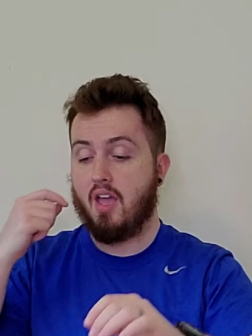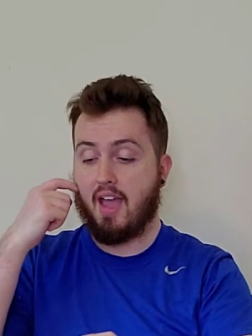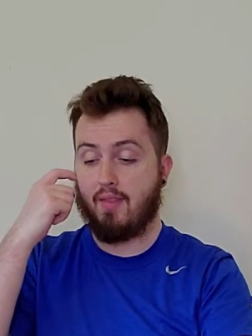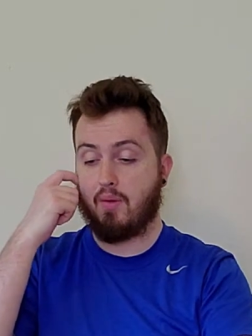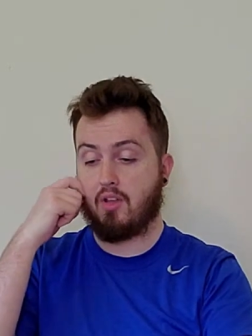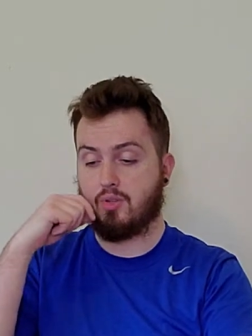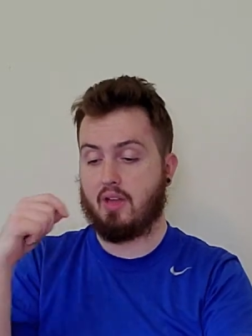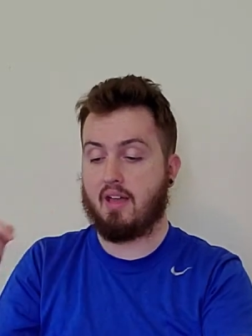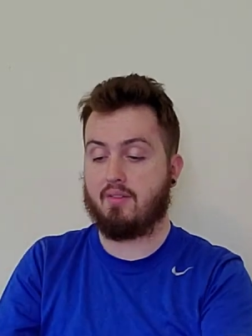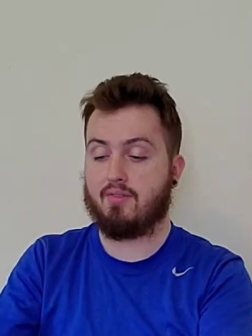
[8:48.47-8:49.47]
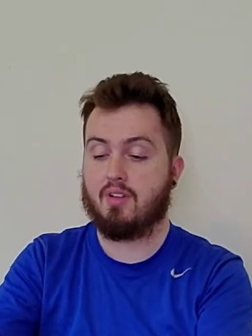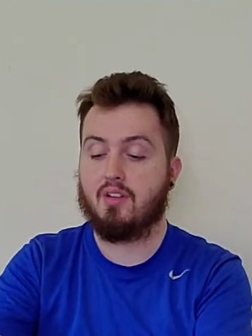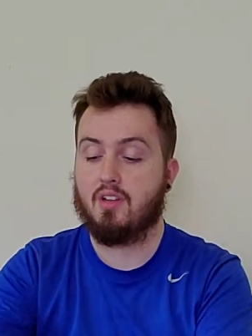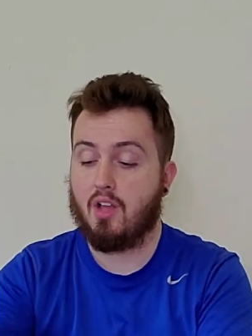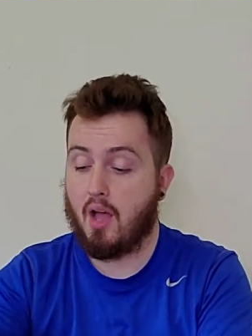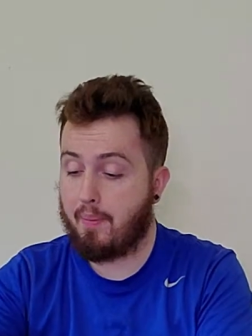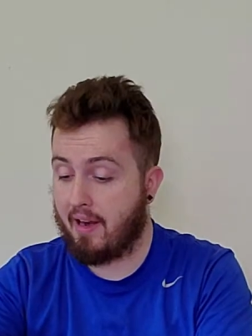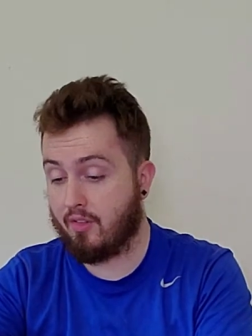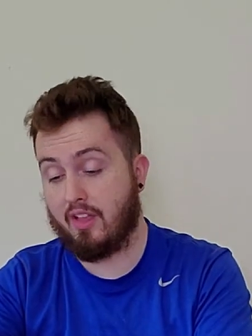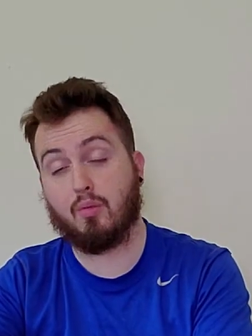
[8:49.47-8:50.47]
And then we also have,
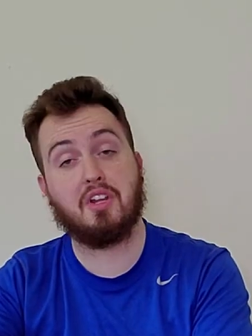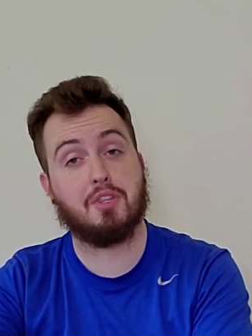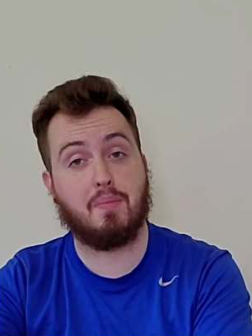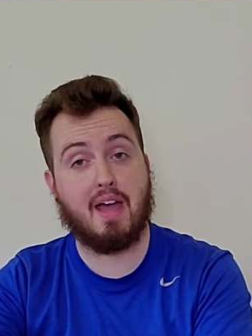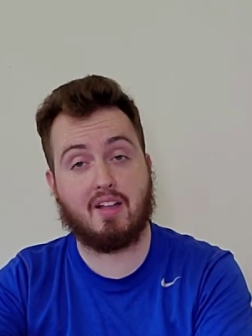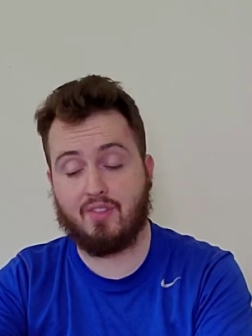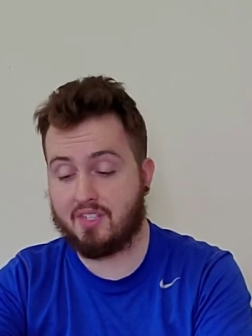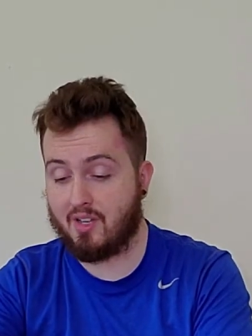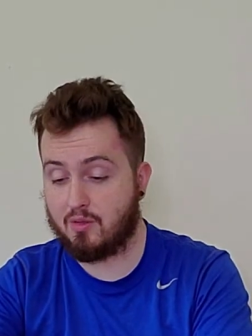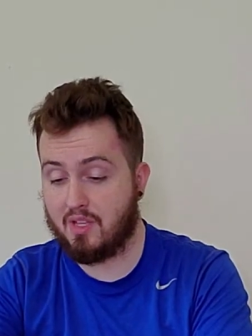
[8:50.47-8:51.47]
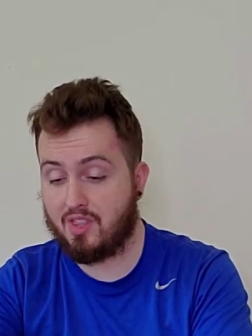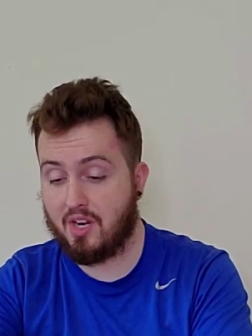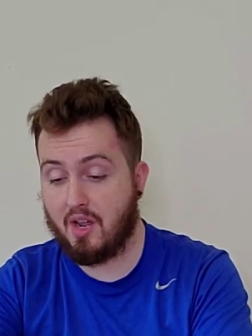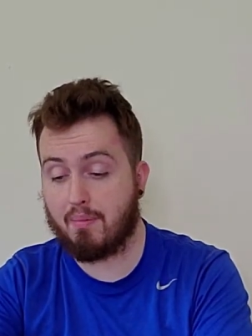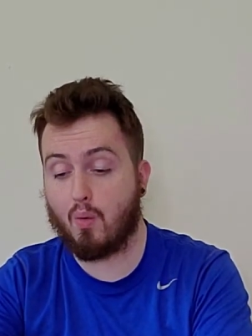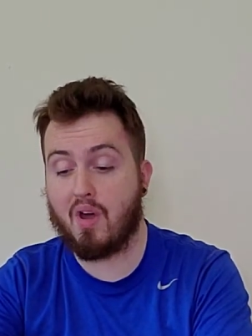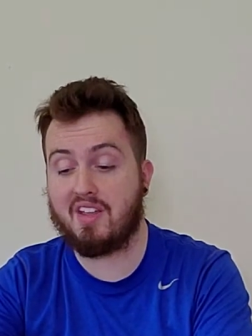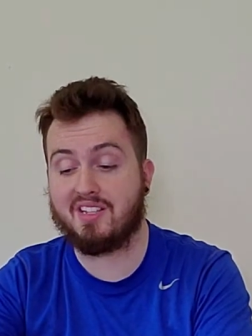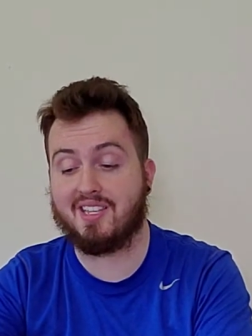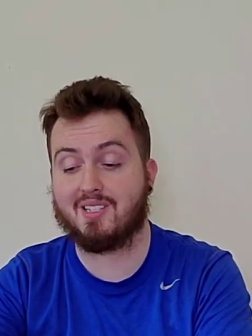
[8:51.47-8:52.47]
apparently reading the back of this tells me, the #1
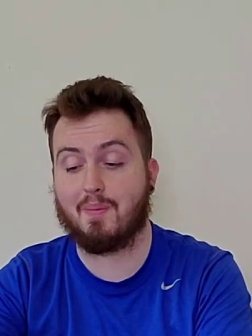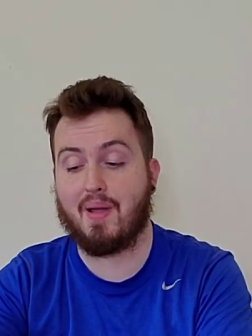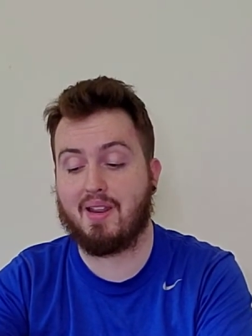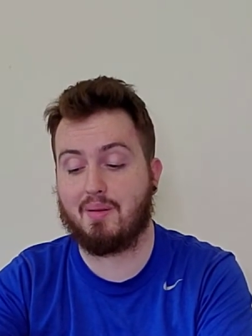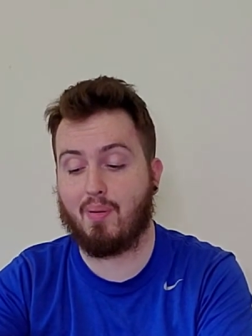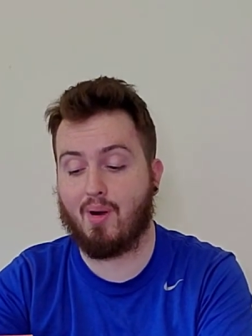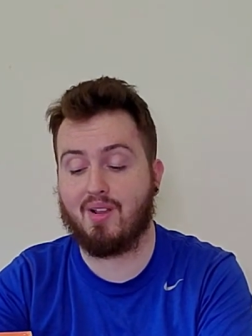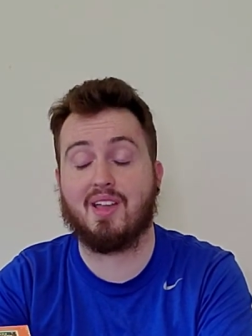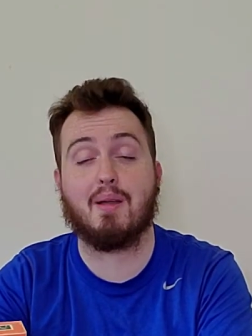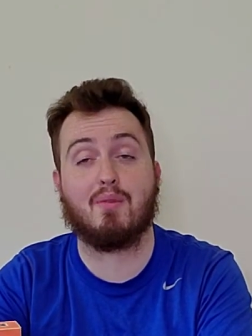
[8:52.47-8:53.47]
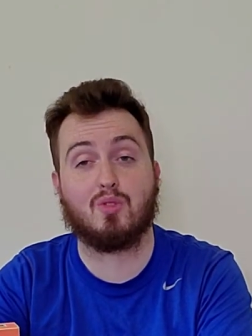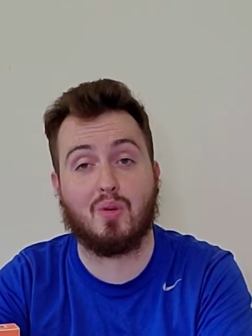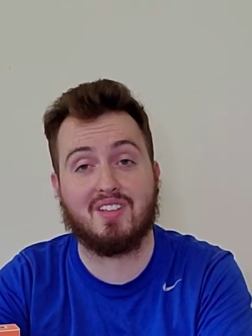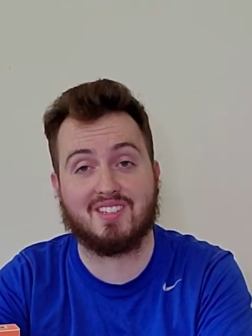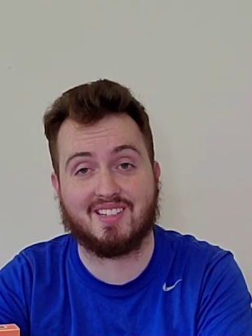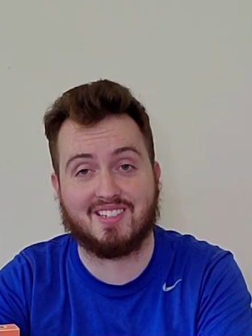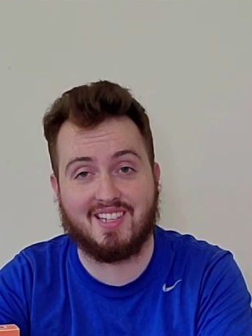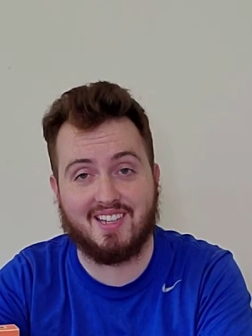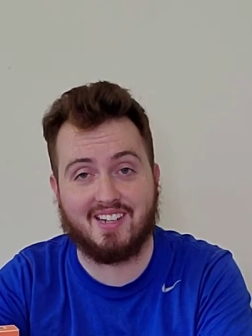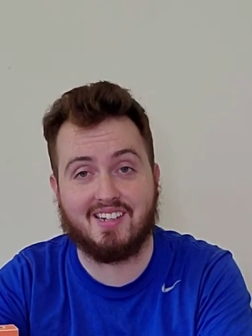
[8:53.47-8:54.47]
anticipated party game of
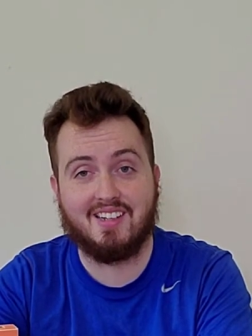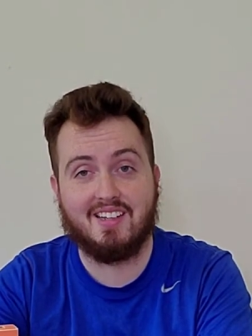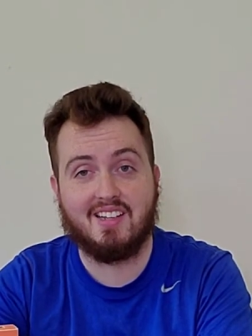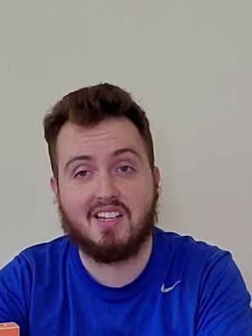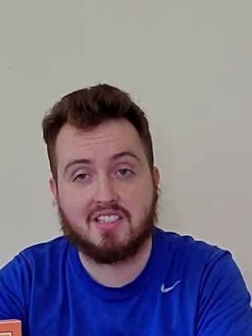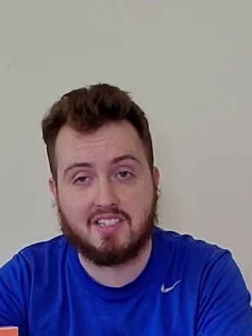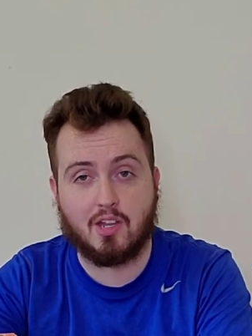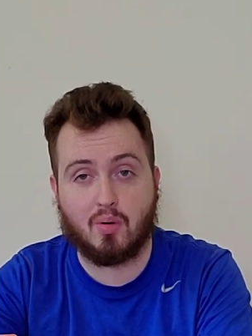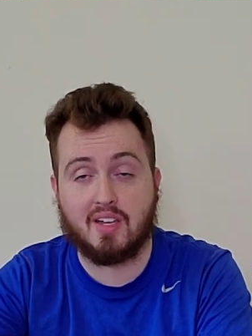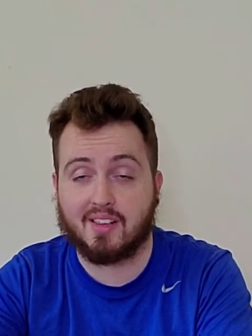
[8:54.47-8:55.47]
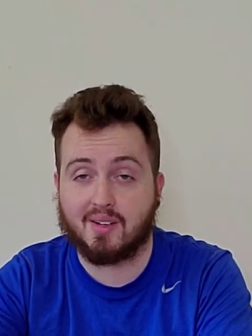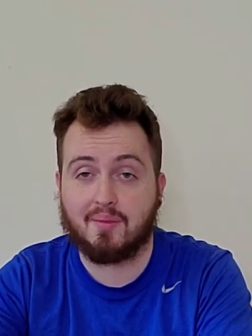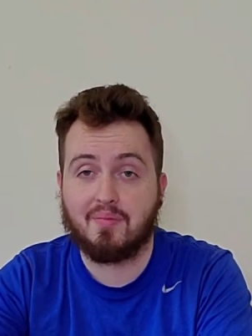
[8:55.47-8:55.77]
2016, Secret Hitler.